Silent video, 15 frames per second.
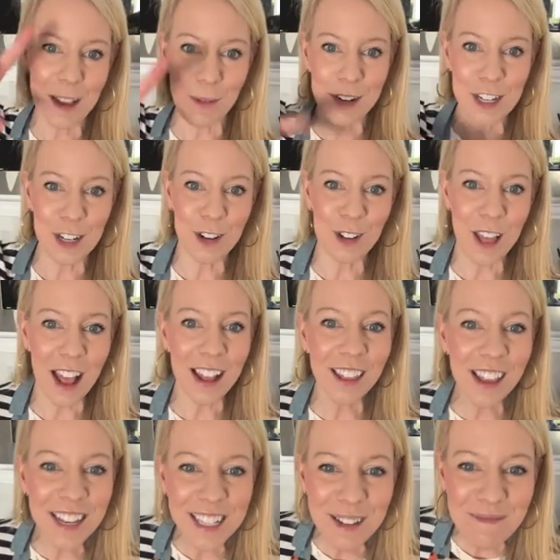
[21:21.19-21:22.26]
I want you to do that.
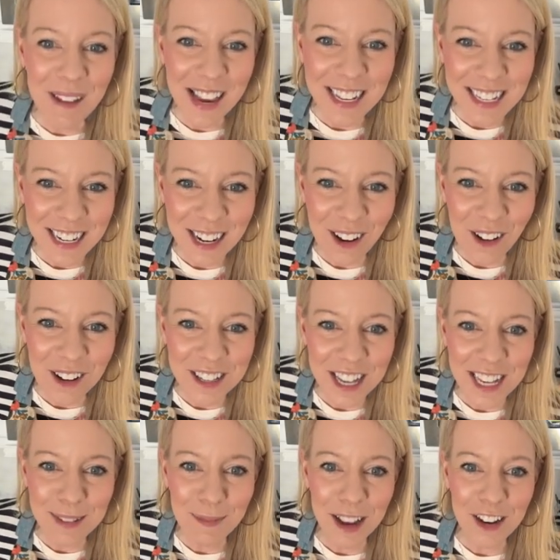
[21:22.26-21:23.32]
Looks amazing. Nicole
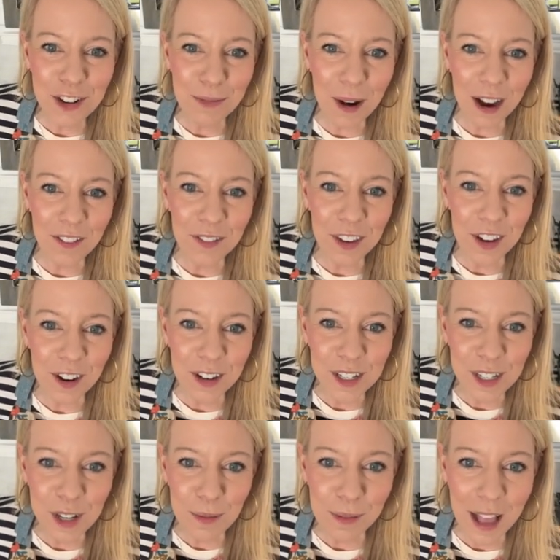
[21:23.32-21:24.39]
says, made your, your
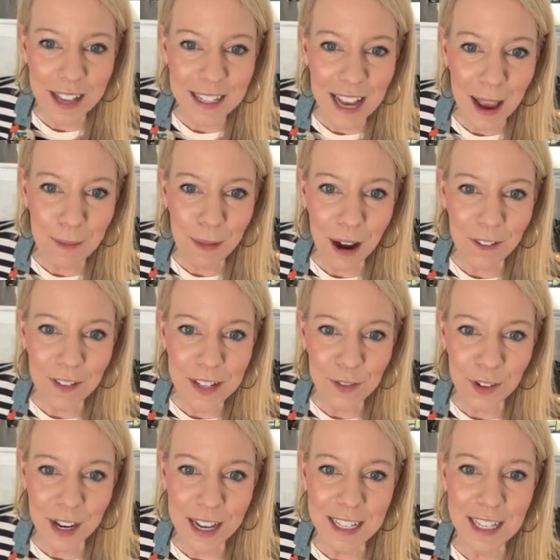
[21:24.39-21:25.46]
soup last night and breakfast
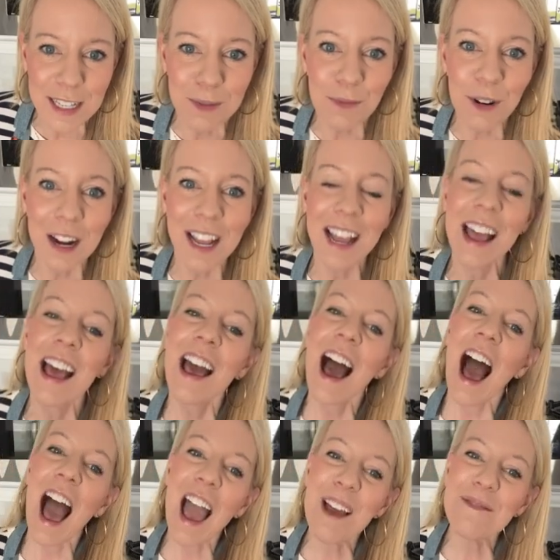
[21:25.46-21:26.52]
for kids this morning.
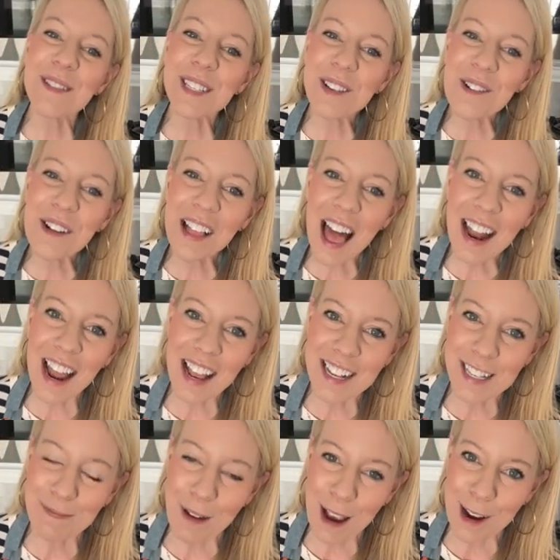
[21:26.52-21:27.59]
I am so glad I
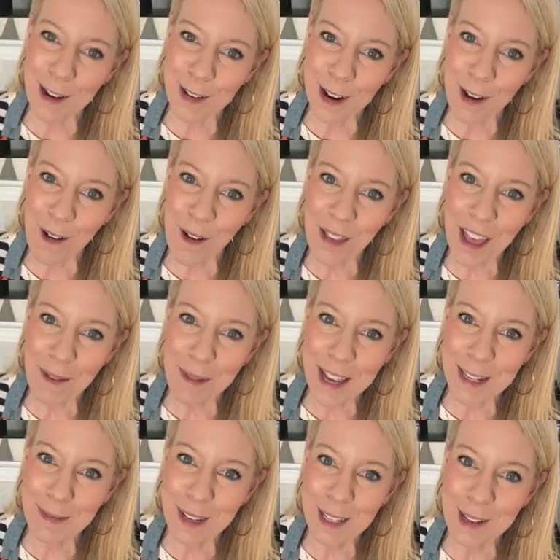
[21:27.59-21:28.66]
inspire you, Nicole. That
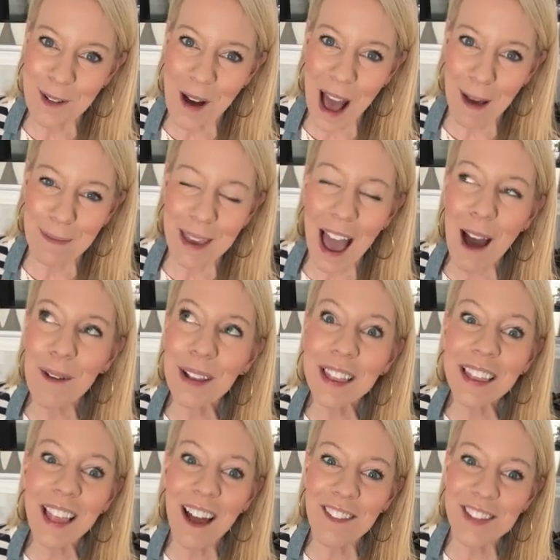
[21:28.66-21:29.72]
makes me so happy. I would
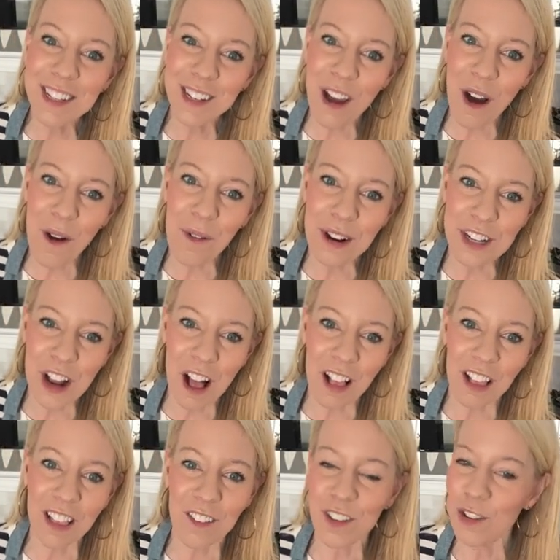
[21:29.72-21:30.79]
love to know which
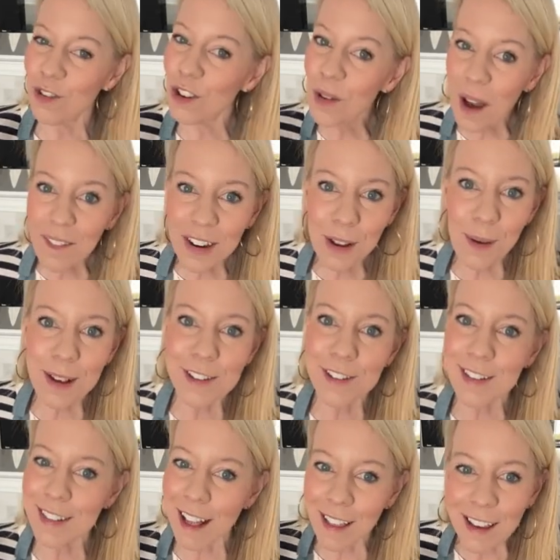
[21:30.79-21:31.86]
y'all, if you do have any
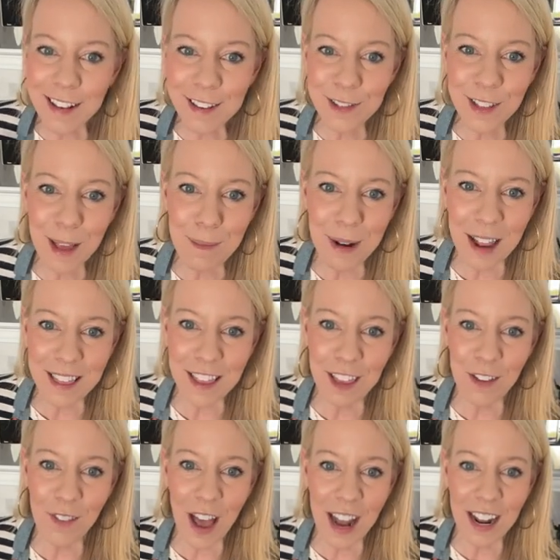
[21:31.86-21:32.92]
questions, I'll answer them, but I think
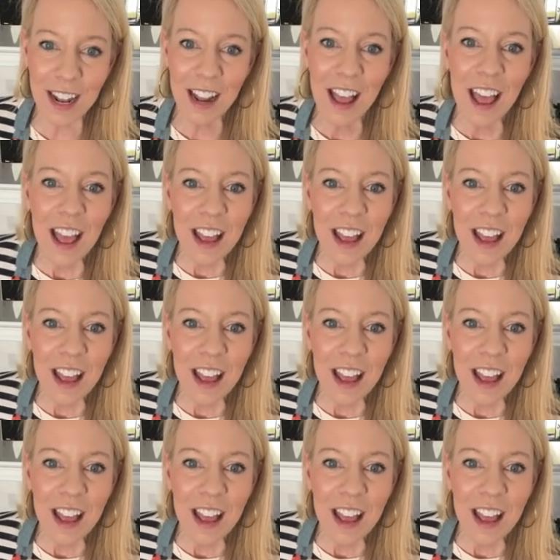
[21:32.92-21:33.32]
you've got it.